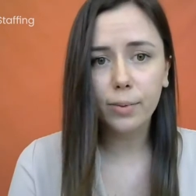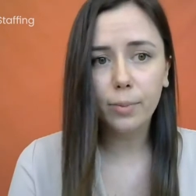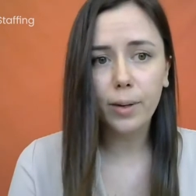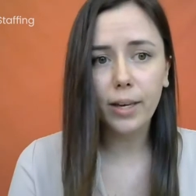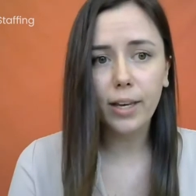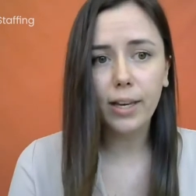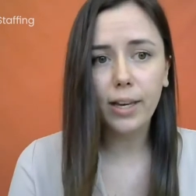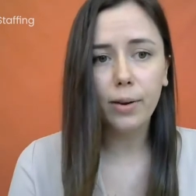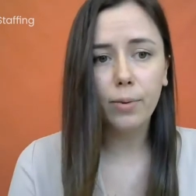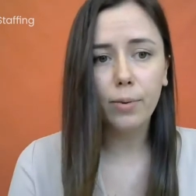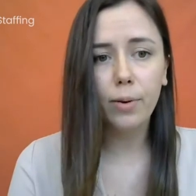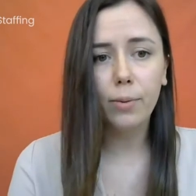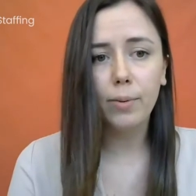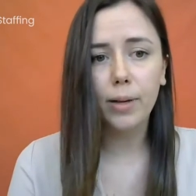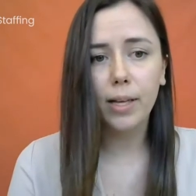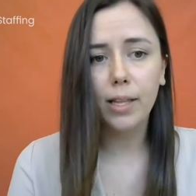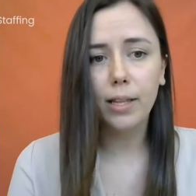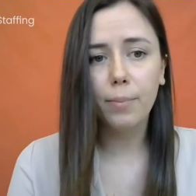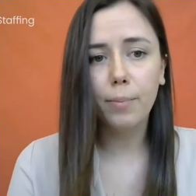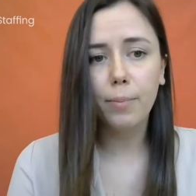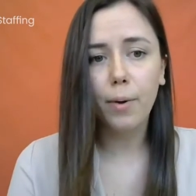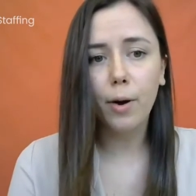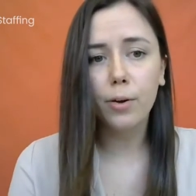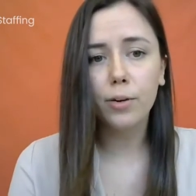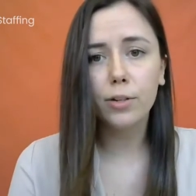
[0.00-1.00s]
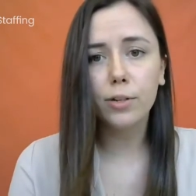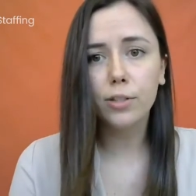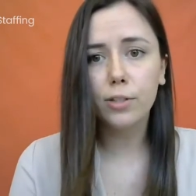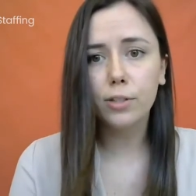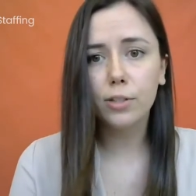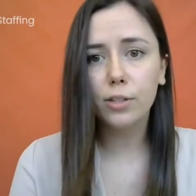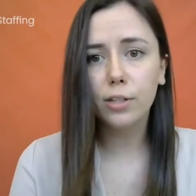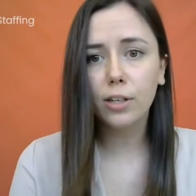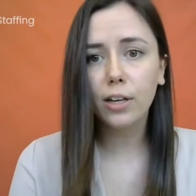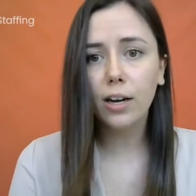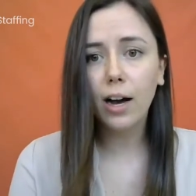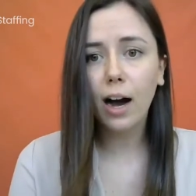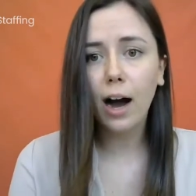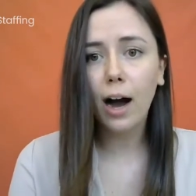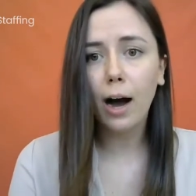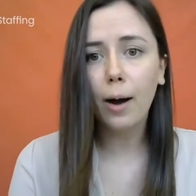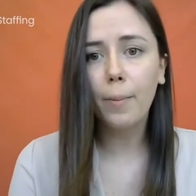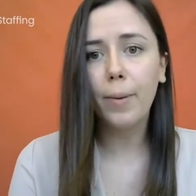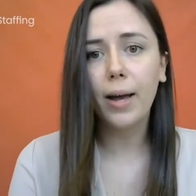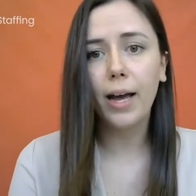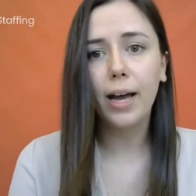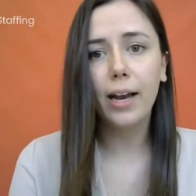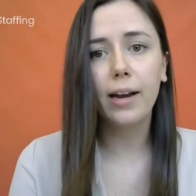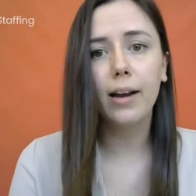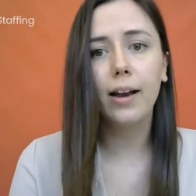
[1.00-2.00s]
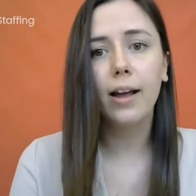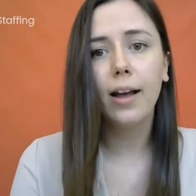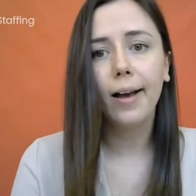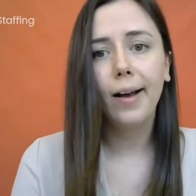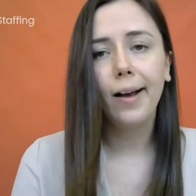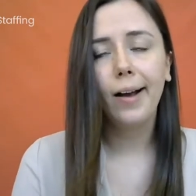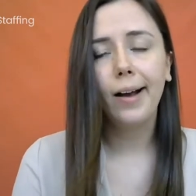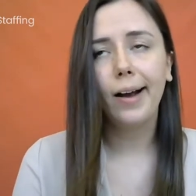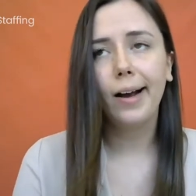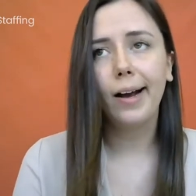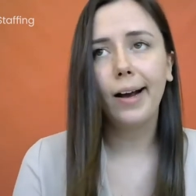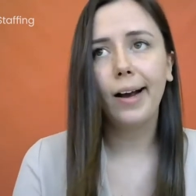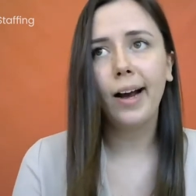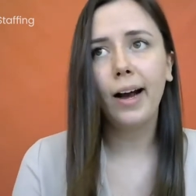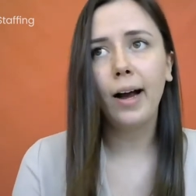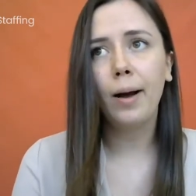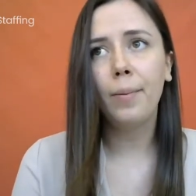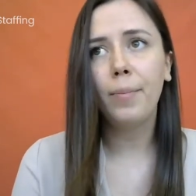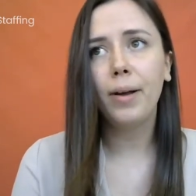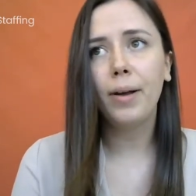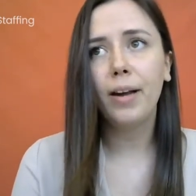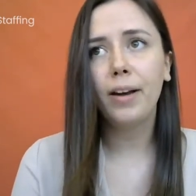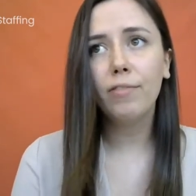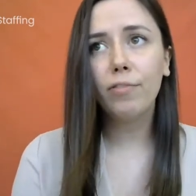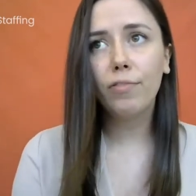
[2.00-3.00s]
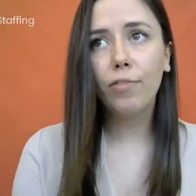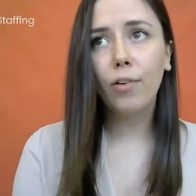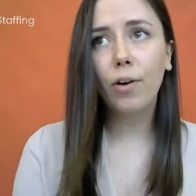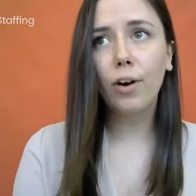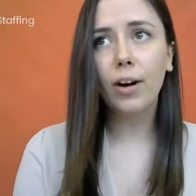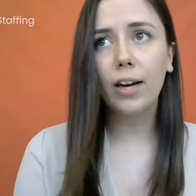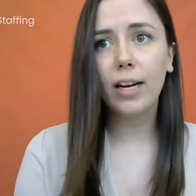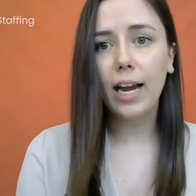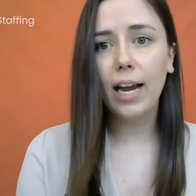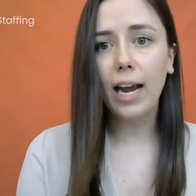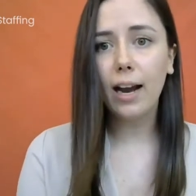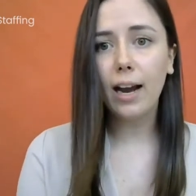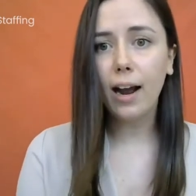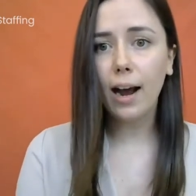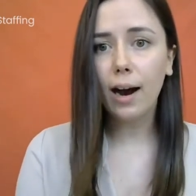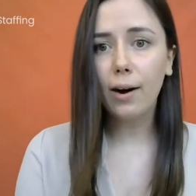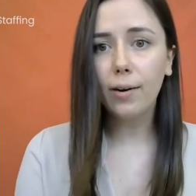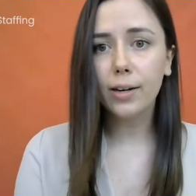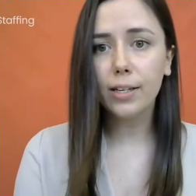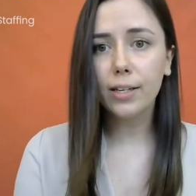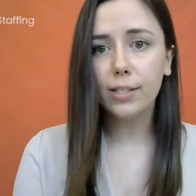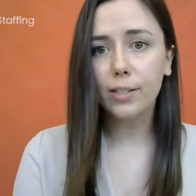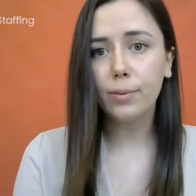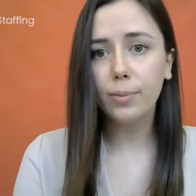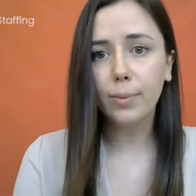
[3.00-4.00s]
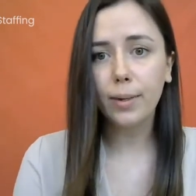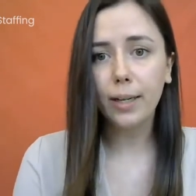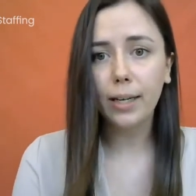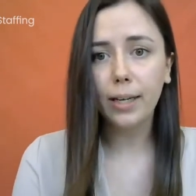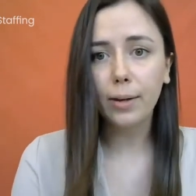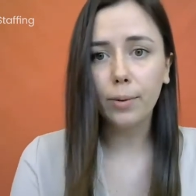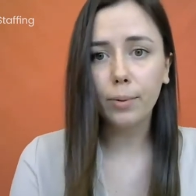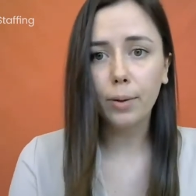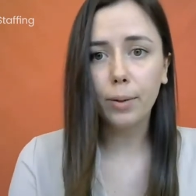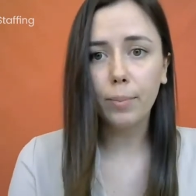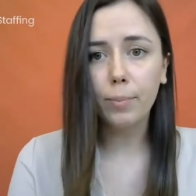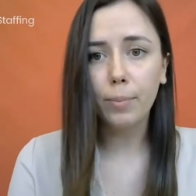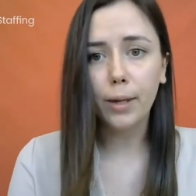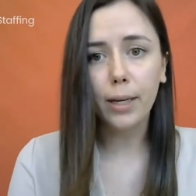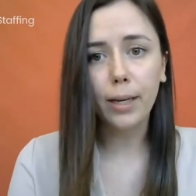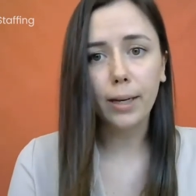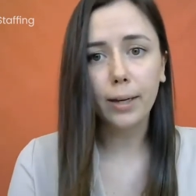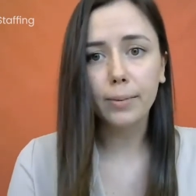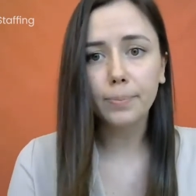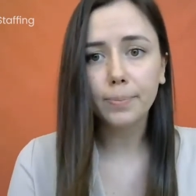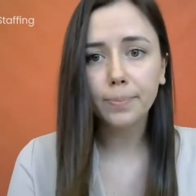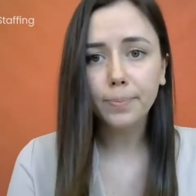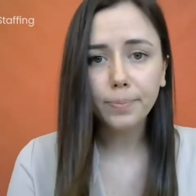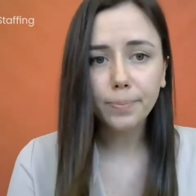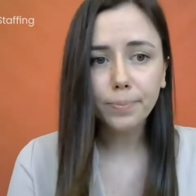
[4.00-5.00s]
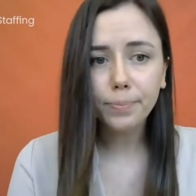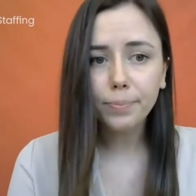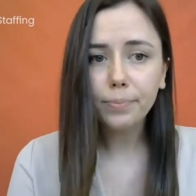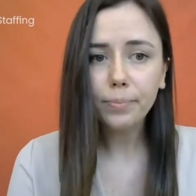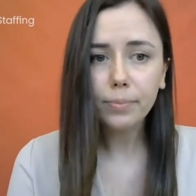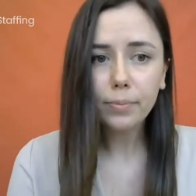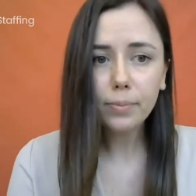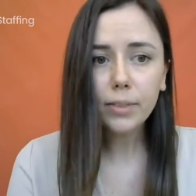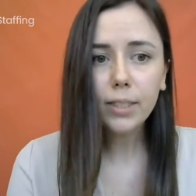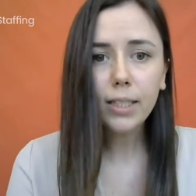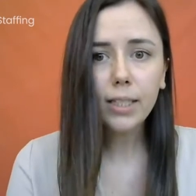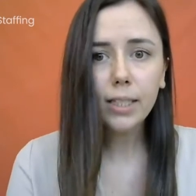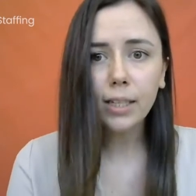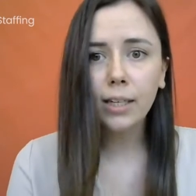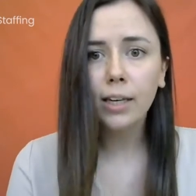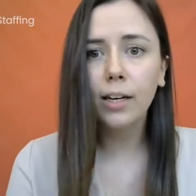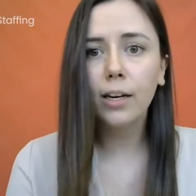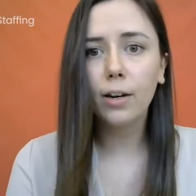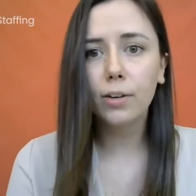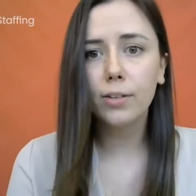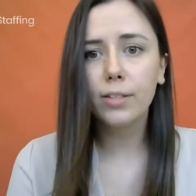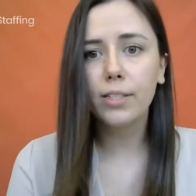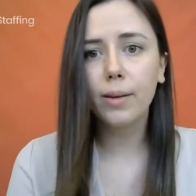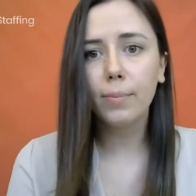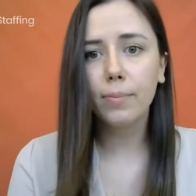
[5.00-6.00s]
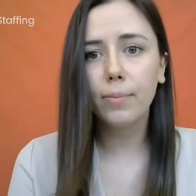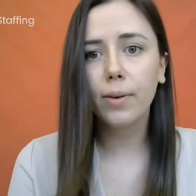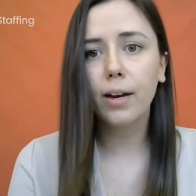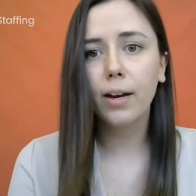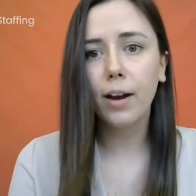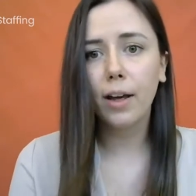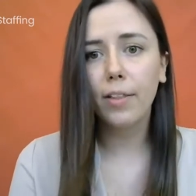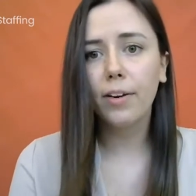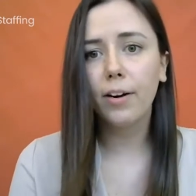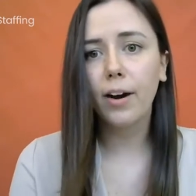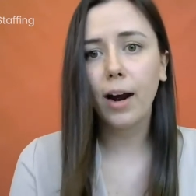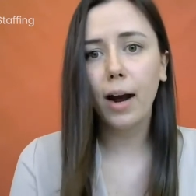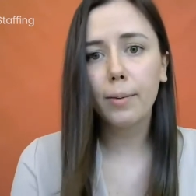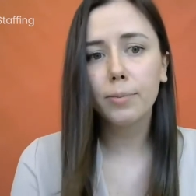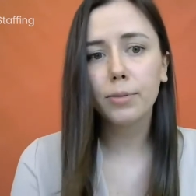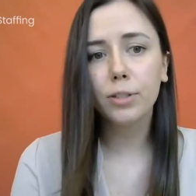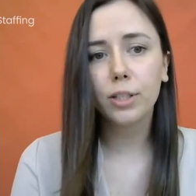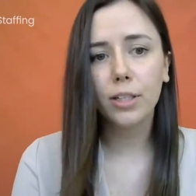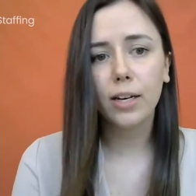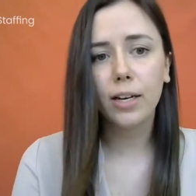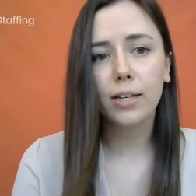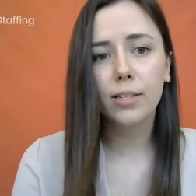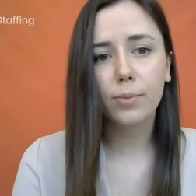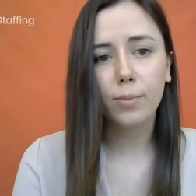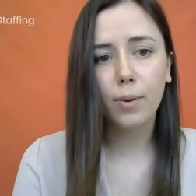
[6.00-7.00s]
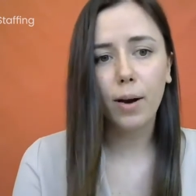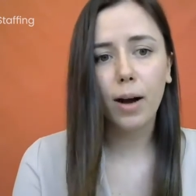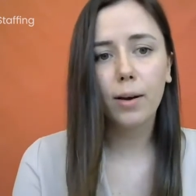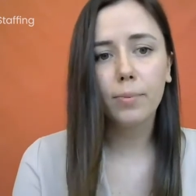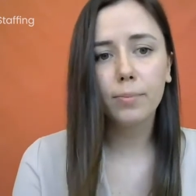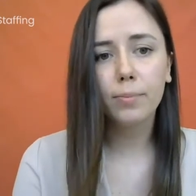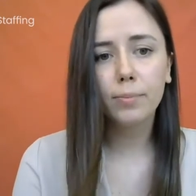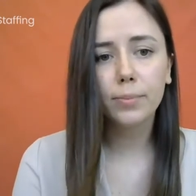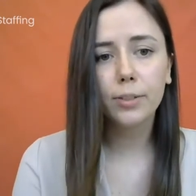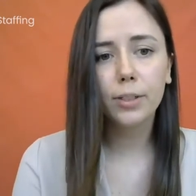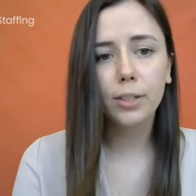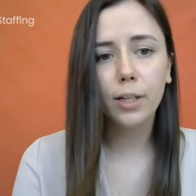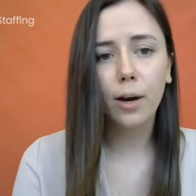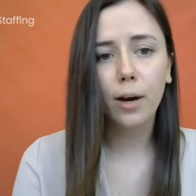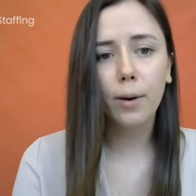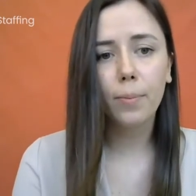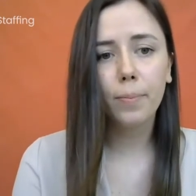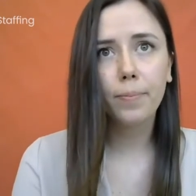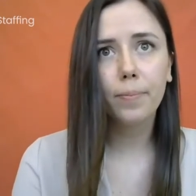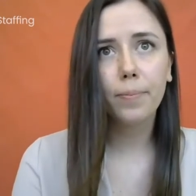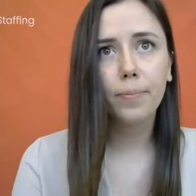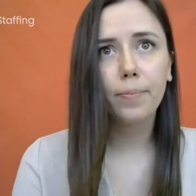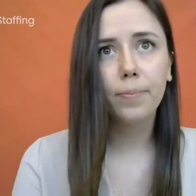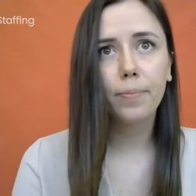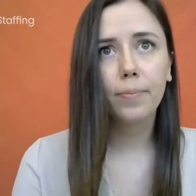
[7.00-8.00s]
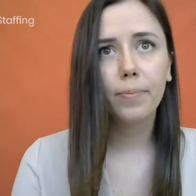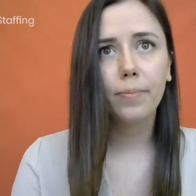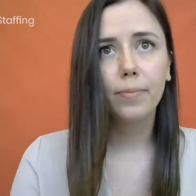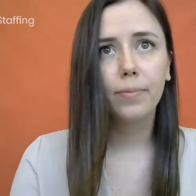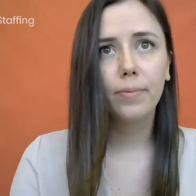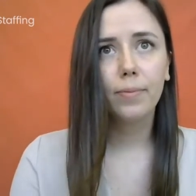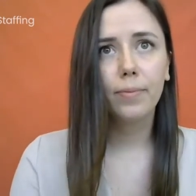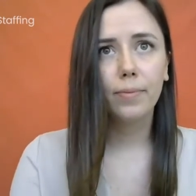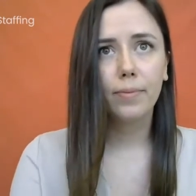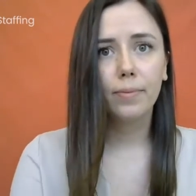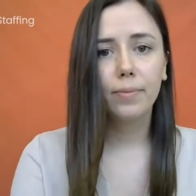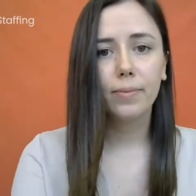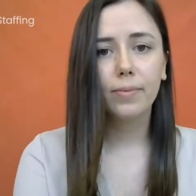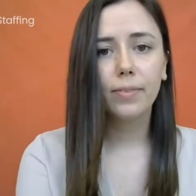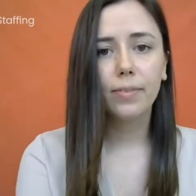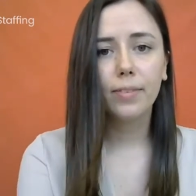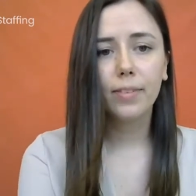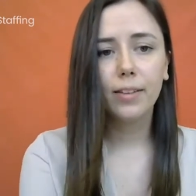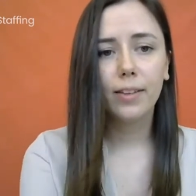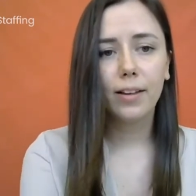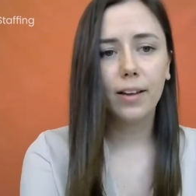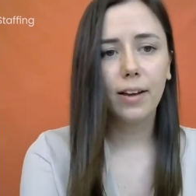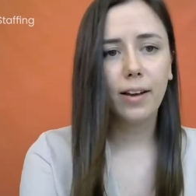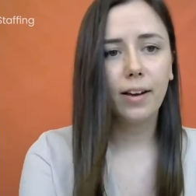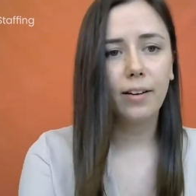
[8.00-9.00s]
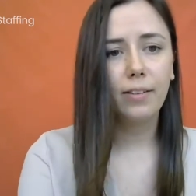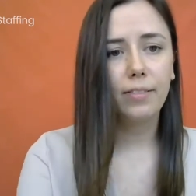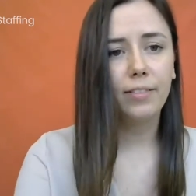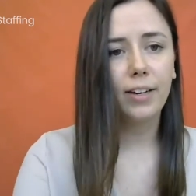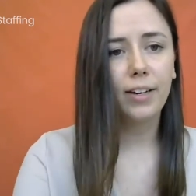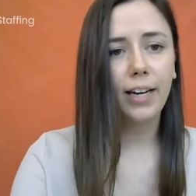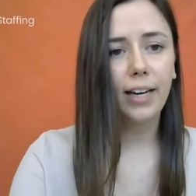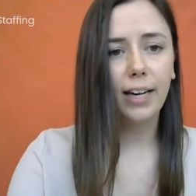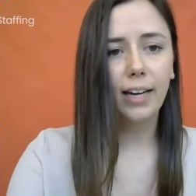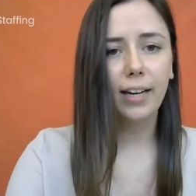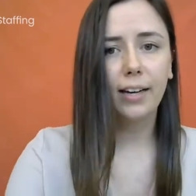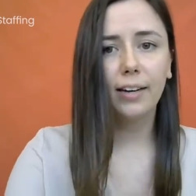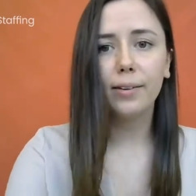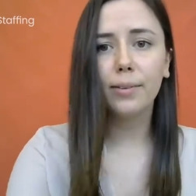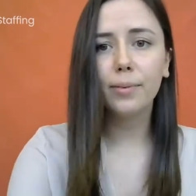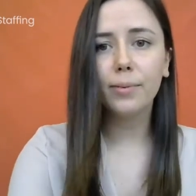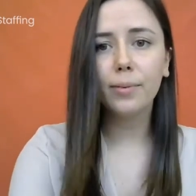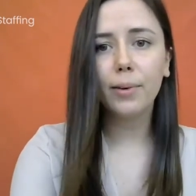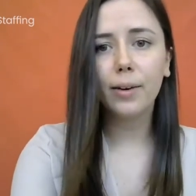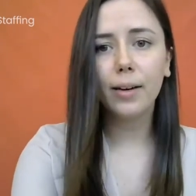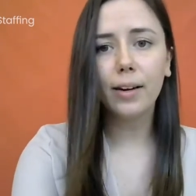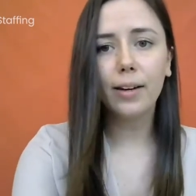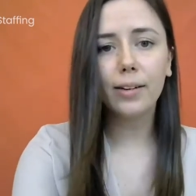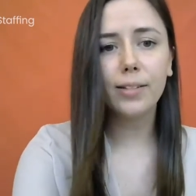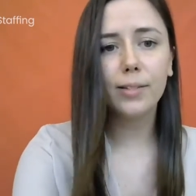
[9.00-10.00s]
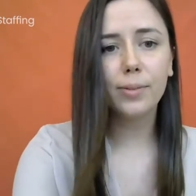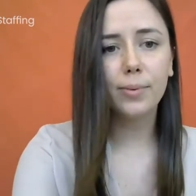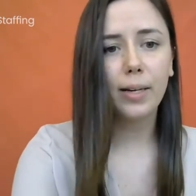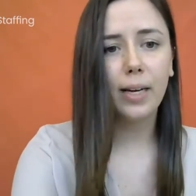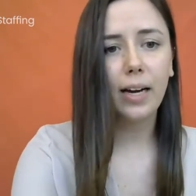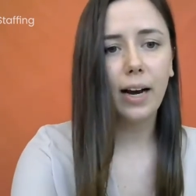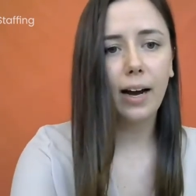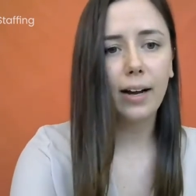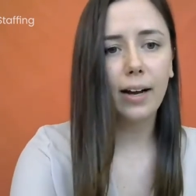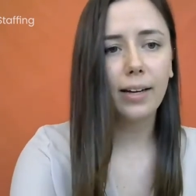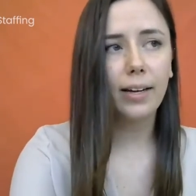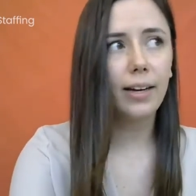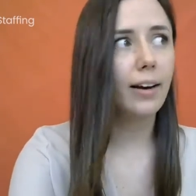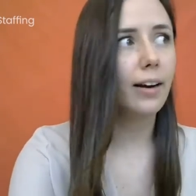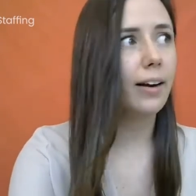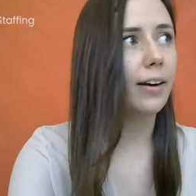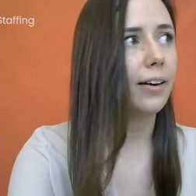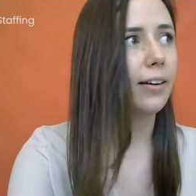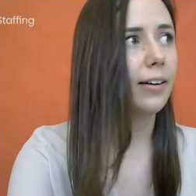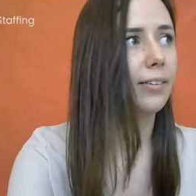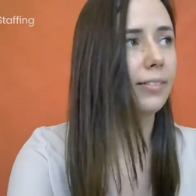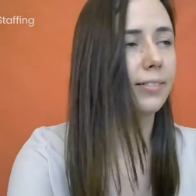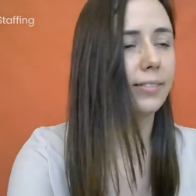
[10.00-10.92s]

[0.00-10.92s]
week would be the most common, and 48 hours a week would be another option as well. So alrighty. What else we got here?